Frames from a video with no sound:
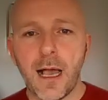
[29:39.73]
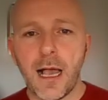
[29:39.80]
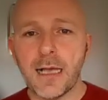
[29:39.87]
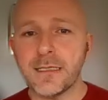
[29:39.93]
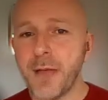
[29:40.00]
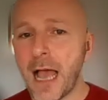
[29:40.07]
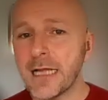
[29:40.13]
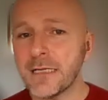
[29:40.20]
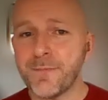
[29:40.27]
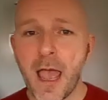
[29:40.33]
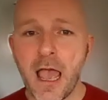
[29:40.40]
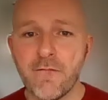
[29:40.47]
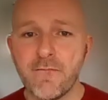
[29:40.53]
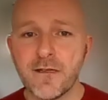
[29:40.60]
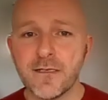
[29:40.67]
as
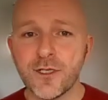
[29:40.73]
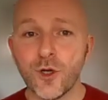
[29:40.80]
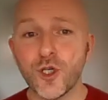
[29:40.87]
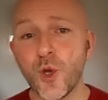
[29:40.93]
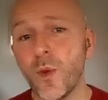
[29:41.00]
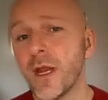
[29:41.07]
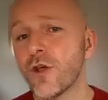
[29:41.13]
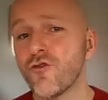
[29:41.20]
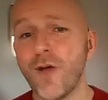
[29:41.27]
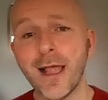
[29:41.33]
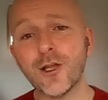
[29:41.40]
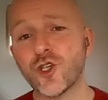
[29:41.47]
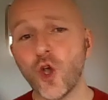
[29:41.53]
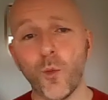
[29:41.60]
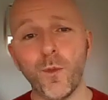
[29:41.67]
parents, you're doing a
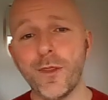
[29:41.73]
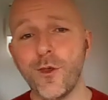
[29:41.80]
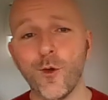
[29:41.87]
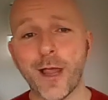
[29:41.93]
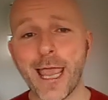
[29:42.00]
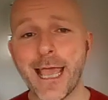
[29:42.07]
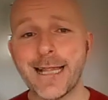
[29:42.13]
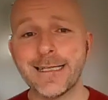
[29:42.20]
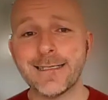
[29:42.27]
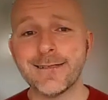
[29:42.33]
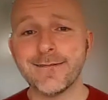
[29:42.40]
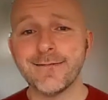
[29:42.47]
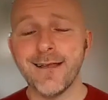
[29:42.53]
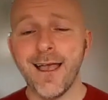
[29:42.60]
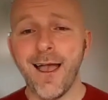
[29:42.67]
great job with your
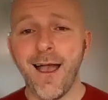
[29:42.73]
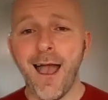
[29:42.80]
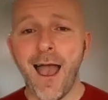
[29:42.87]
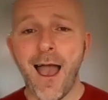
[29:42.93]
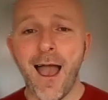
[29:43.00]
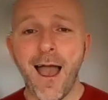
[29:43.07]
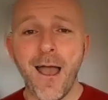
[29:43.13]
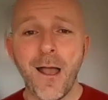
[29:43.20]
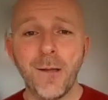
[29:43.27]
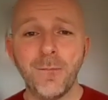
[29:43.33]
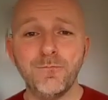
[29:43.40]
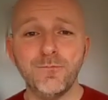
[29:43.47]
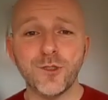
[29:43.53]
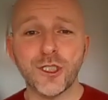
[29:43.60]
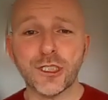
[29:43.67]
kids.
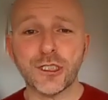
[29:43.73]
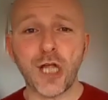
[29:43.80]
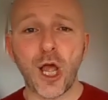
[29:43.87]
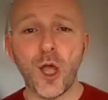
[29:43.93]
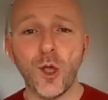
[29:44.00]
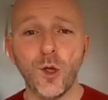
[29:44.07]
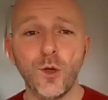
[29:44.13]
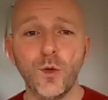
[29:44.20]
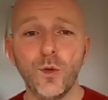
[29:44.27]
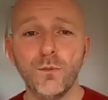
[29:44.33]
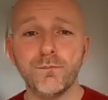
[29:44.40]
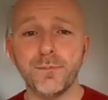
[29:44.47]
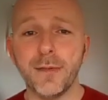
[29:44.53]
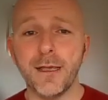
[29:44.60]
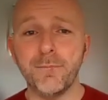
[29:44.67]

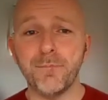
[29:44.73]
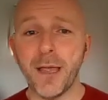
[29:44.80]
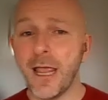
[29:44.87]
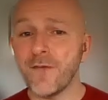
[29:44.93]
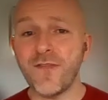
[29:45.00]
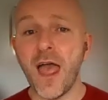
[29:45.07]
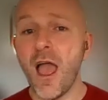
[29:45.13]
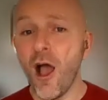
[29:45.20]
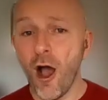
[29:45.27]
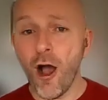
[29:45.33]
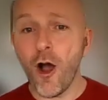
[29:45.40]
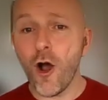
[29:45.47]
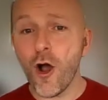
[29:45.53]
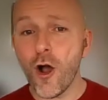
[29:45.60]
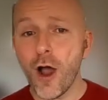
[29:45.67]
But if there
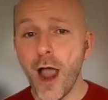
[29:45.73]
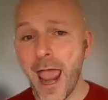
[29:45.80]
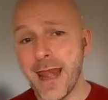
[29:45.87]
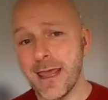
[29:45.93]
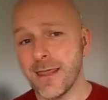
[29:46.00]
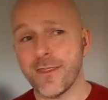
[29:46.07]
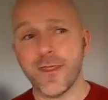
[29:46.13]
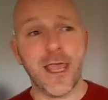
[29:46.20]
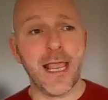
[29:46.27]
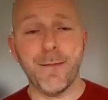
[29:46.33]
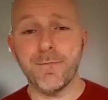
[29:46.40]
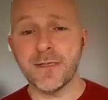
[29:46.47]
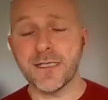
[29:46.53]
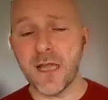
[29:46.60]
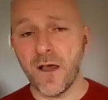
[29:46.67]
are any
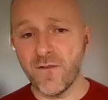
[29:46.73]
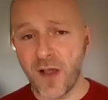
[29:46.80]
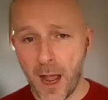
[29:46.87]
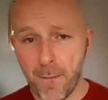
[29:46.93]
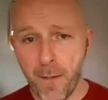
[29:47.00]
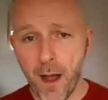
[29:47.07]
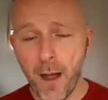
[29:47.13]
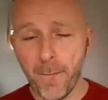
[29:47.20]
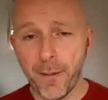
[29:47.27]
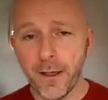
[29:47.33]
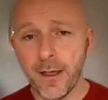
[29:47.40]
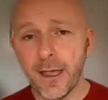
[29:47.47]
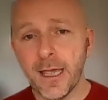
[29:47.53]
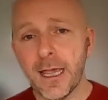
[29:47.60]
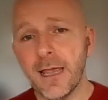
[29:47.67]
themes that have come up
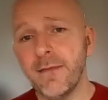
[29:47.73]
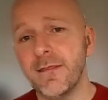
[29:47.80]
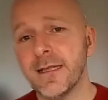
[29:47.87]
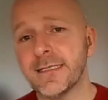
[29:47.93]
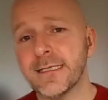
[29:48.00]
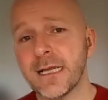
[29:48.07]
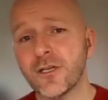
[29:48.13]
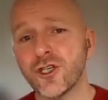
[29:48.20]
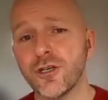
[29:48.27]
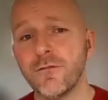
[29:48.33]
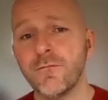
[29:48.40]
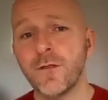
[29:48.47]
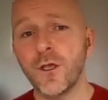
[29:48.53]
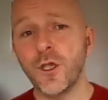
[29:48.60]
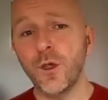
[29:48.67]
in this
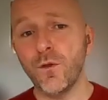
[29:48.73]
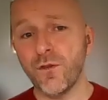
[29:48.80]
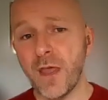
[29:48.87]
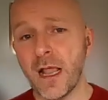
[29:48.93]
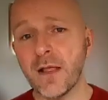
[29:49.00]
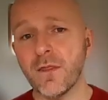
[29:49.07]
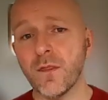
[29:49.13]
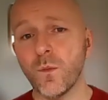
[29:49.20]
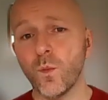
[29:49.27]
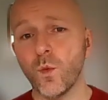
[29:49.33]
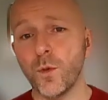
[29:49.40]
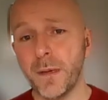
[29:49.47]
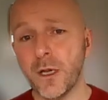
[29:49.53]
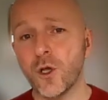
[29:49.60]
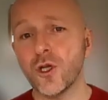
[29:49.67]
session that you think
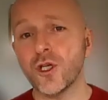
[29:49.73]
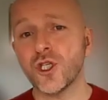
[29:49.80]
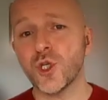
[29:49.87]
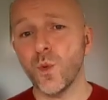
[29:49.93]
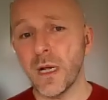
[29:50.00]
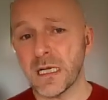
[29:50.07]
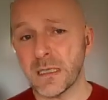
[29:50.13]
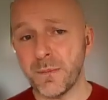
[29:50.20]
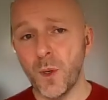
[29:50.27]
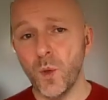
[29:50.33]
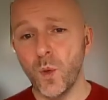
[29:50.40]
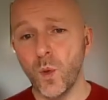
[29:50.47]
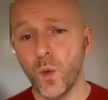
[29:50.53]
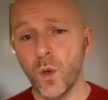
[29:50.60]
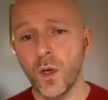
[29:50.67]
would be good to
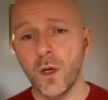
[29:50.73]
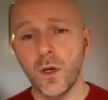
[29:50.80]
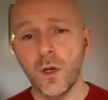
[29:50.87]
explore,